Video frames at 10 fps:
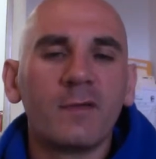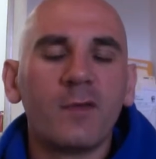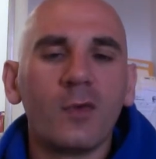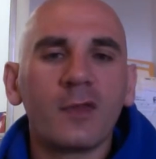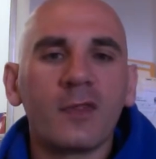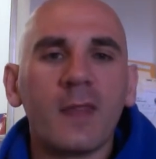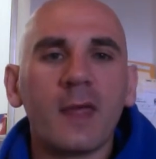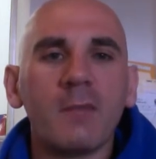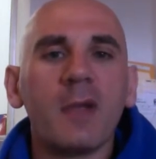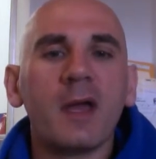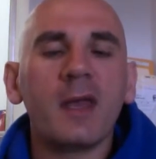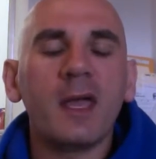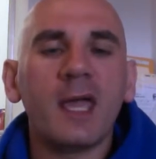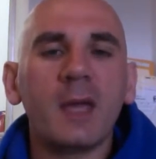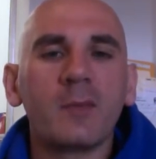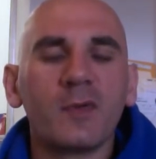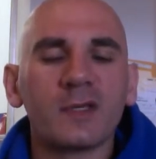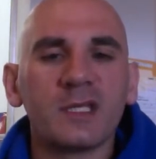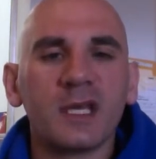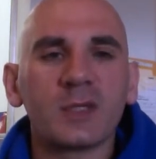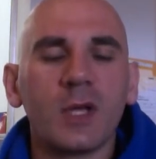4th, and then Monday, April the 6th.